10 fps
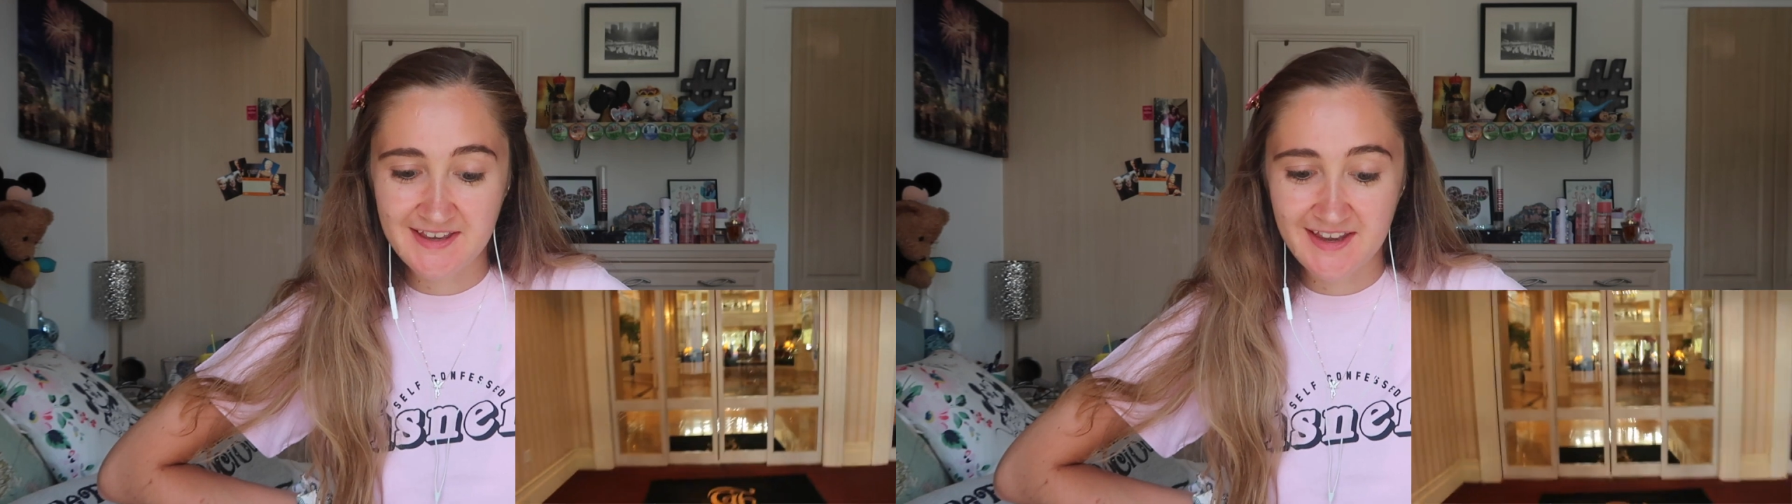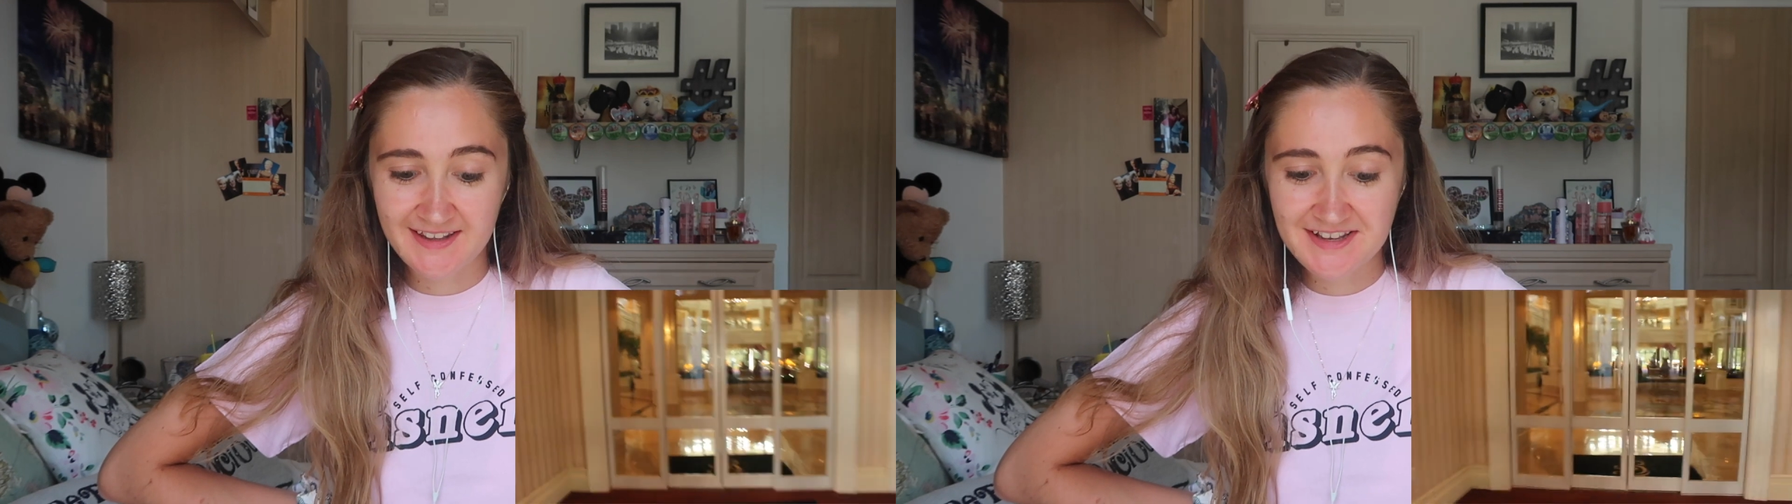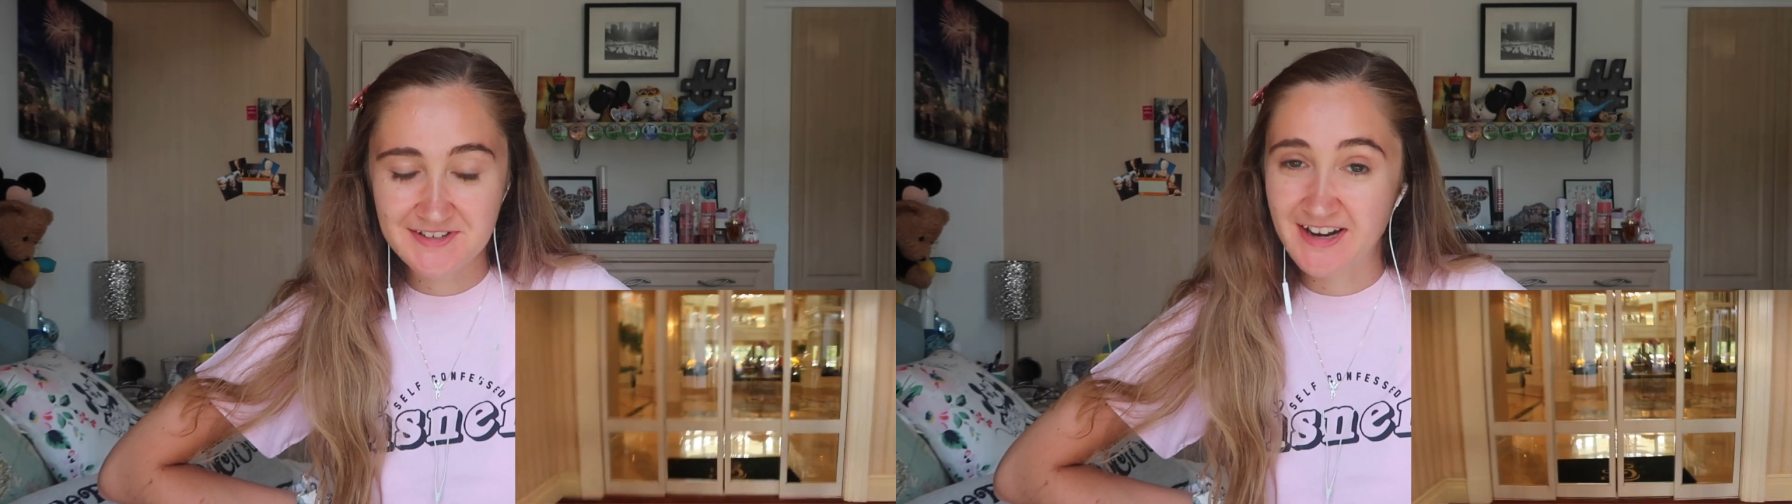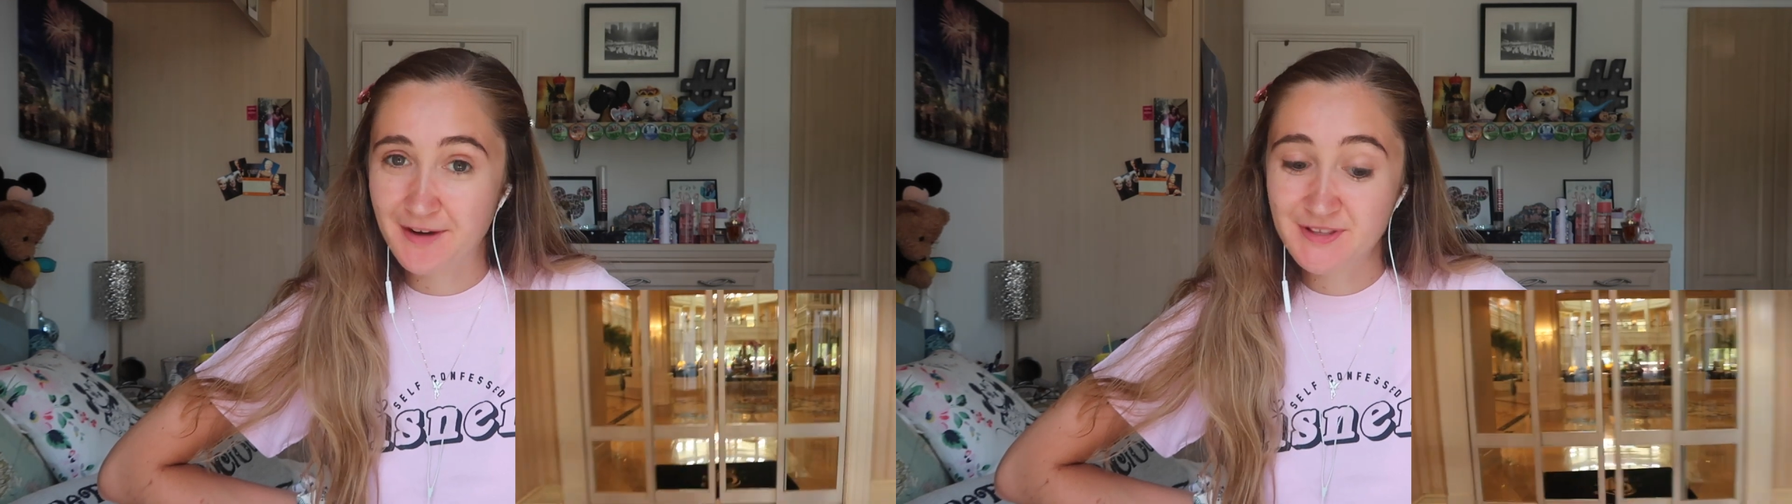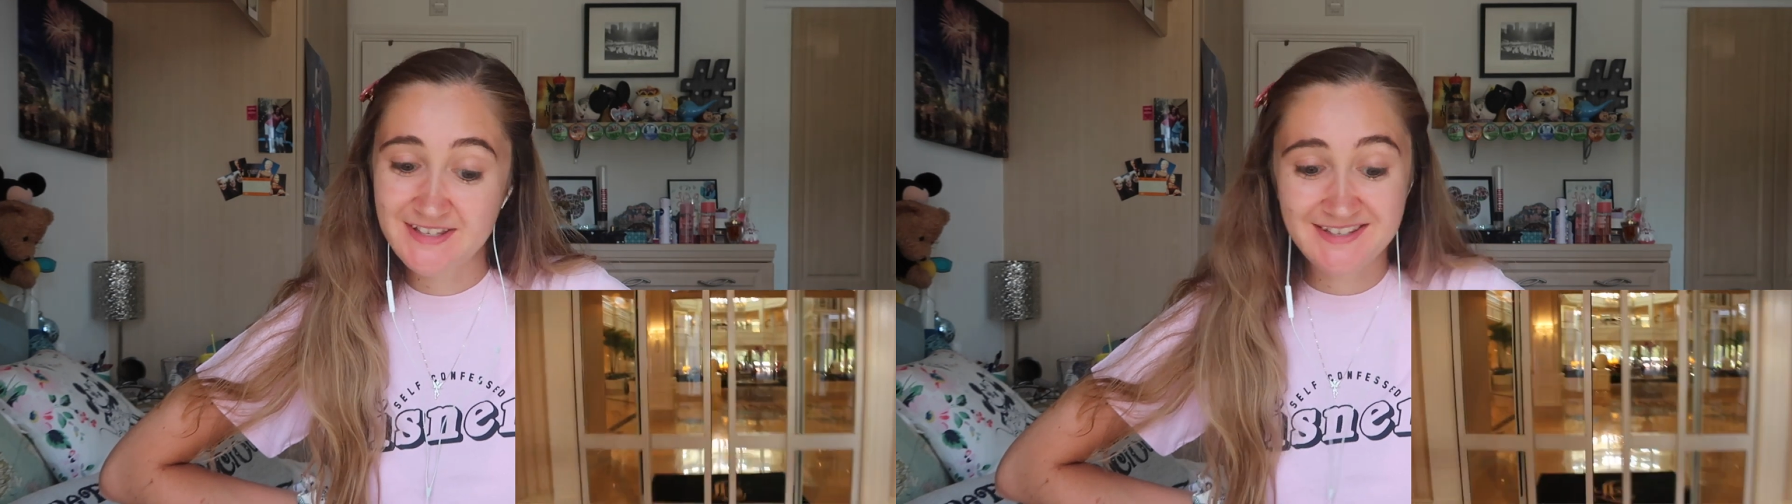a year later and I
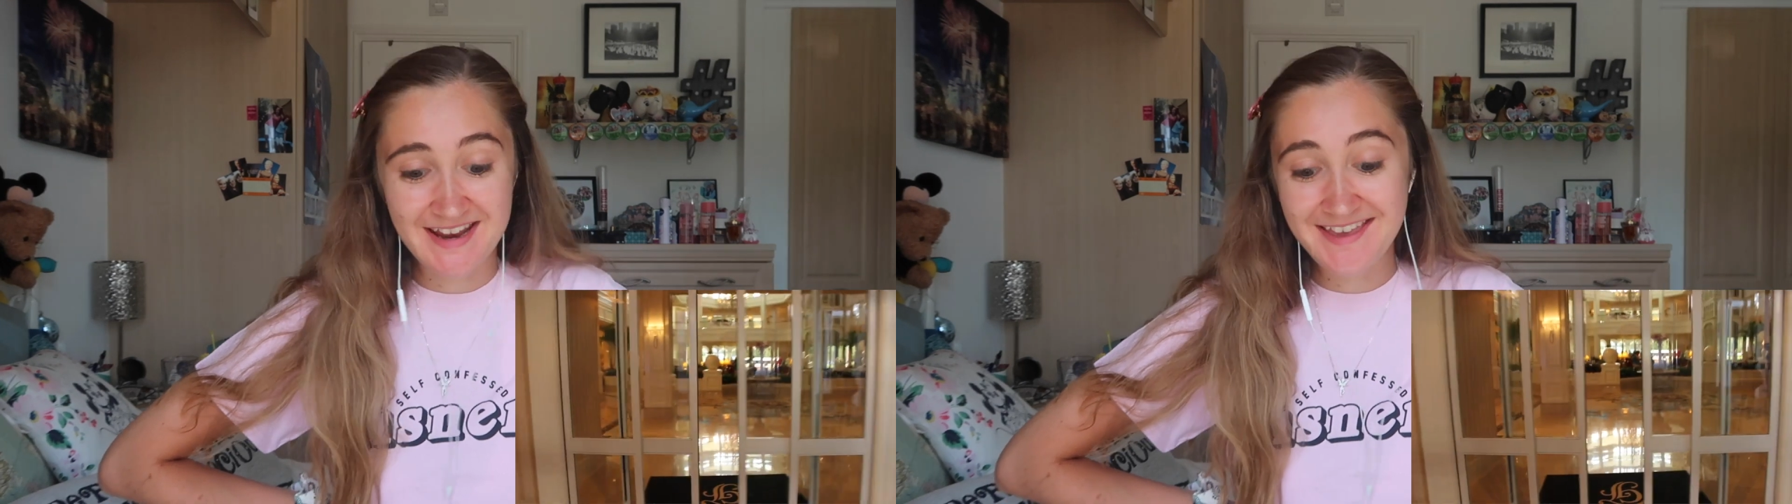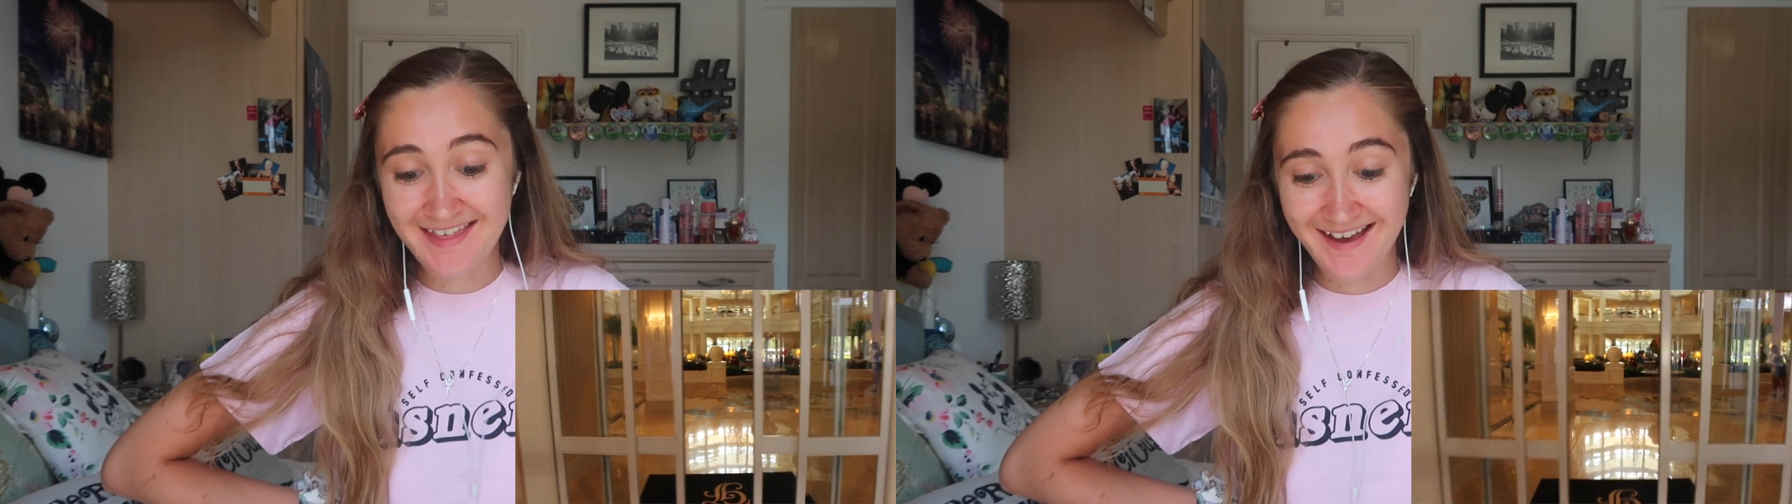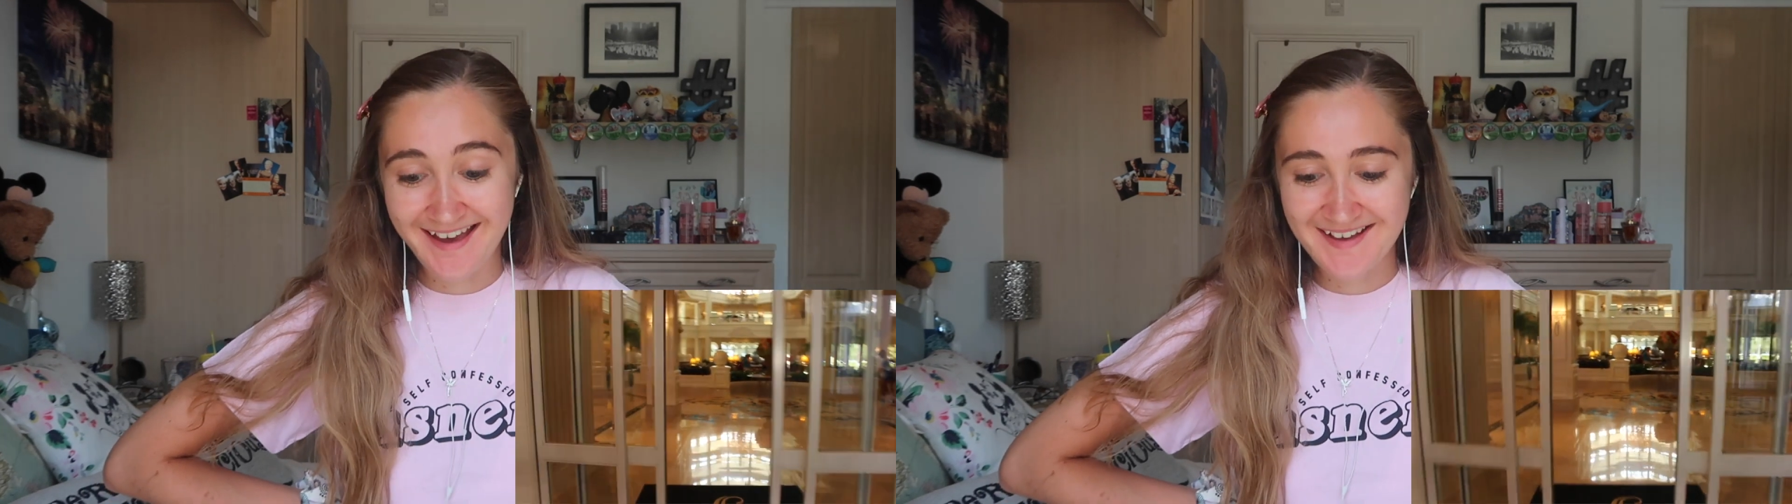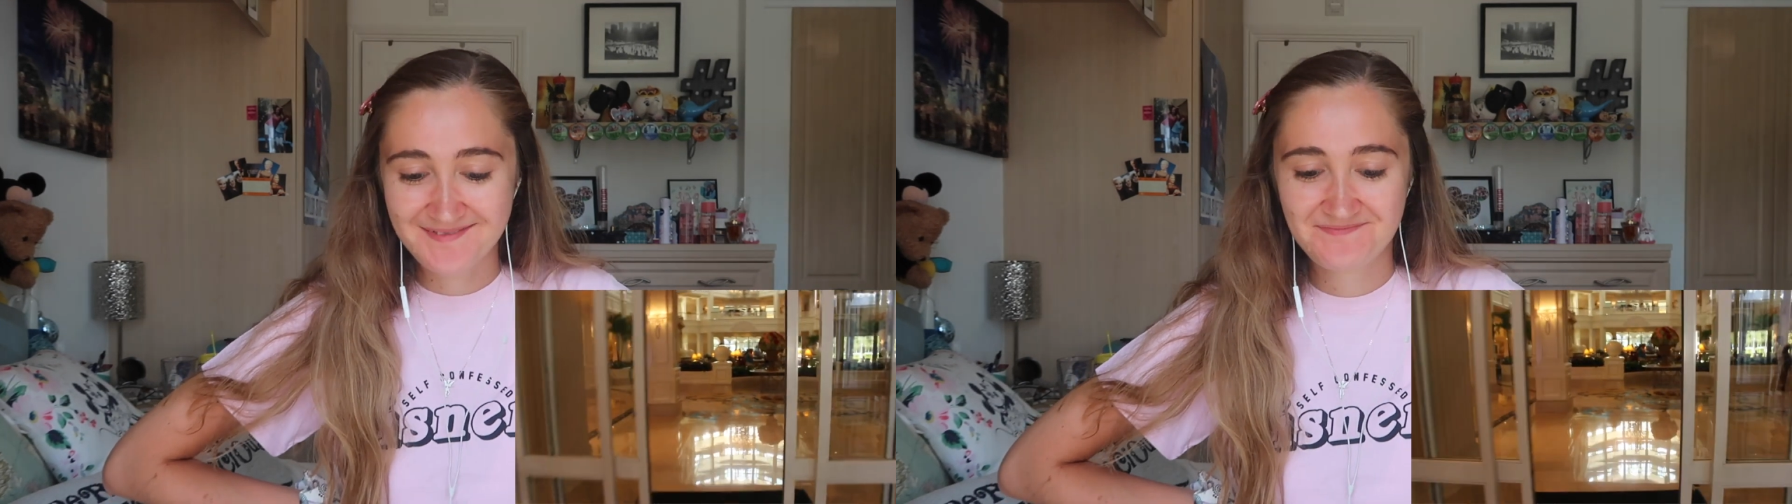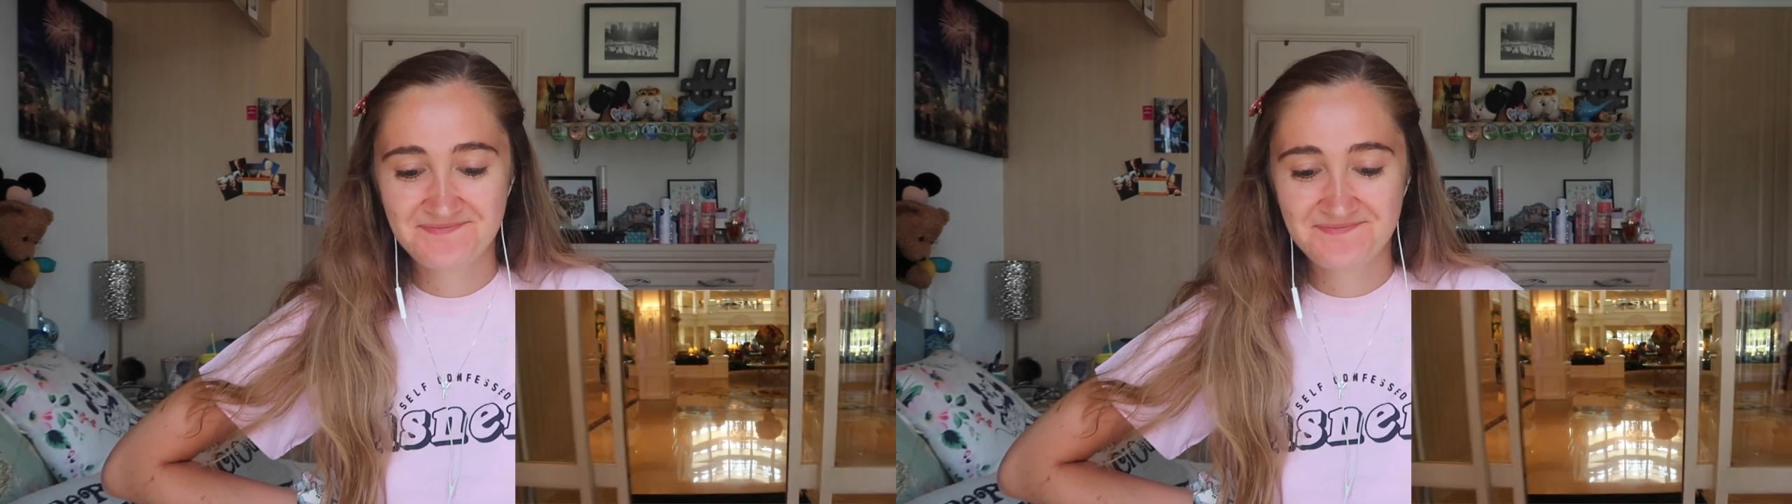would stay there.